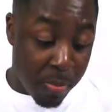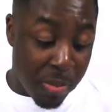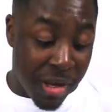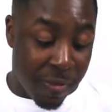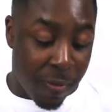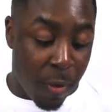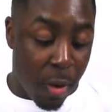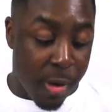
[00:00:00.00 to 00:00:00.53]

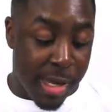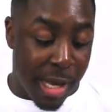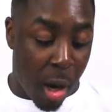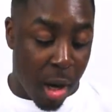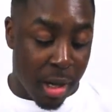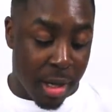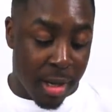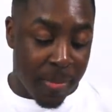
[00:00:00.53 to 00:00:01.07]
before the
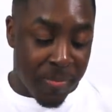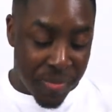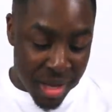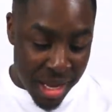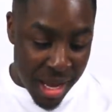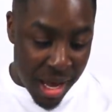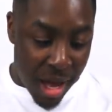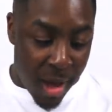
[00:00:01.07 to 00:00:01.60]
ark
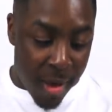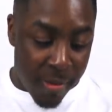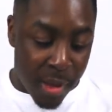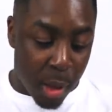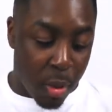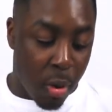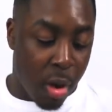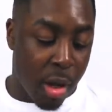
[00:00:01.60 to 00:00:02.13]

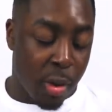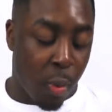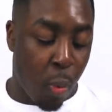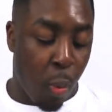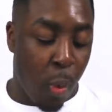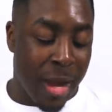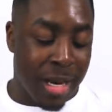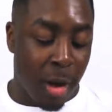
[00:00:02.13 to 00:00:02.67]
of the Lord
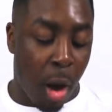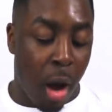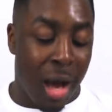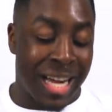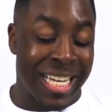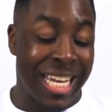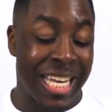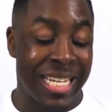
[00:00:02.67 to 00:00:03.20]
went
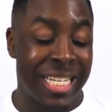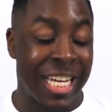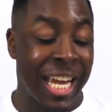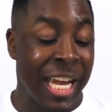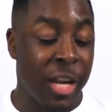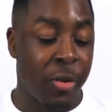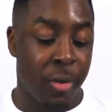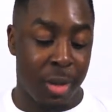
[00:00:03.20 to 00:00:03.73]
on
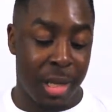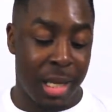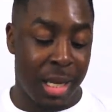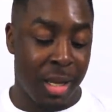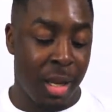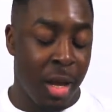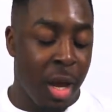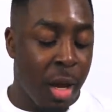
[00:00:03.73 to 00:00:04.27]

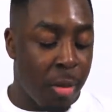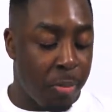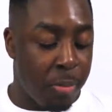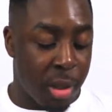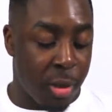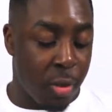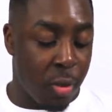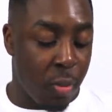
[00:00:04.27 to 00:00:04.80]
continually,
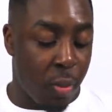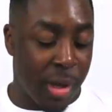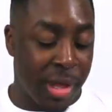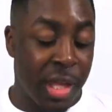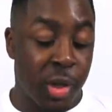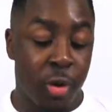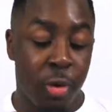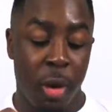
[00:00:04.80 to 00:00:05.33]
blew
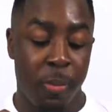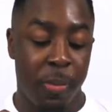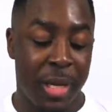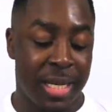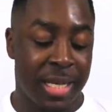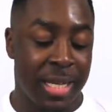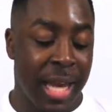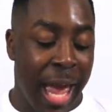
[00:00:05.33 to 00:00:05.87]
with the
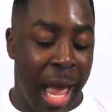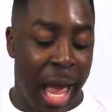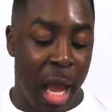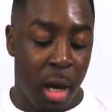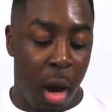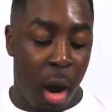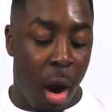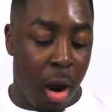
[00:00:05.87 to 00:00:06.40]
trumpets
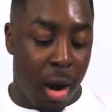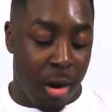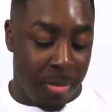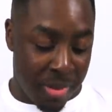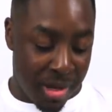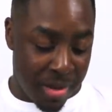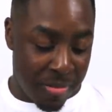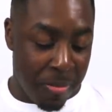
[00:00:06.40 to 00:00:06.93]
and
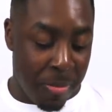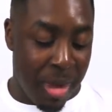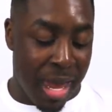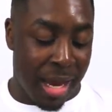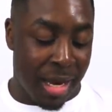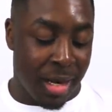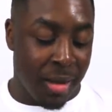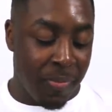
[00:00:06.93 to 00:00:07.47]
armed
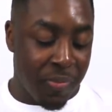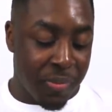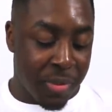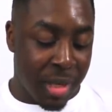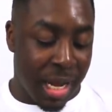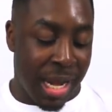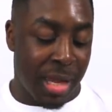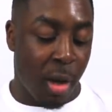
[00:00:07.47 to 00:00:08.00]
men
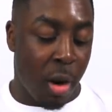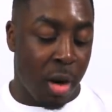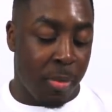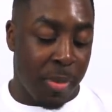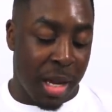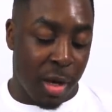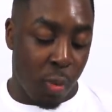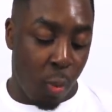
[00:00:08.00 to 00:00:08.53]
and
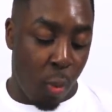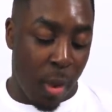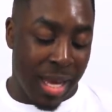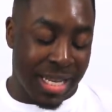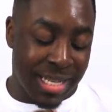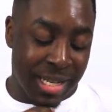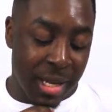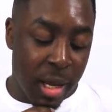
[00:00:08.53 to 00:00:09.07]
armed men
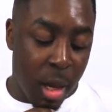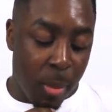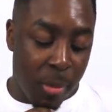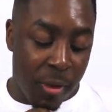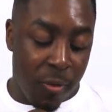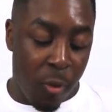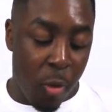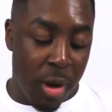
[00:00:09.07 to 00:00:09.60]
went
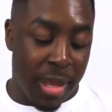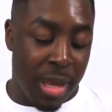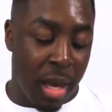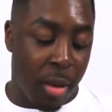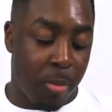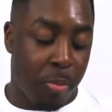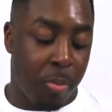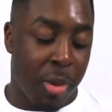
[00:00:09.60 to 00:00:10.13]
before
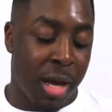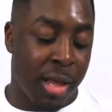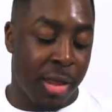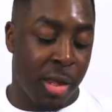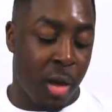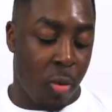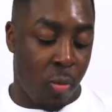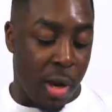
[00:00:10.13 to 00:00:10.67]
them,
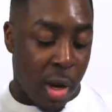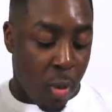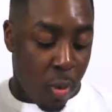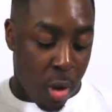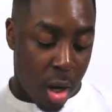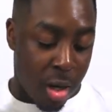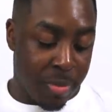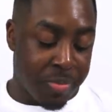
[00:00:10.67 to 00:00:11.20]
but the
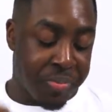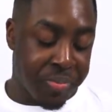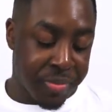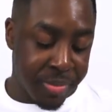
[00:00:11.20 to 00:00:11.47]
rearward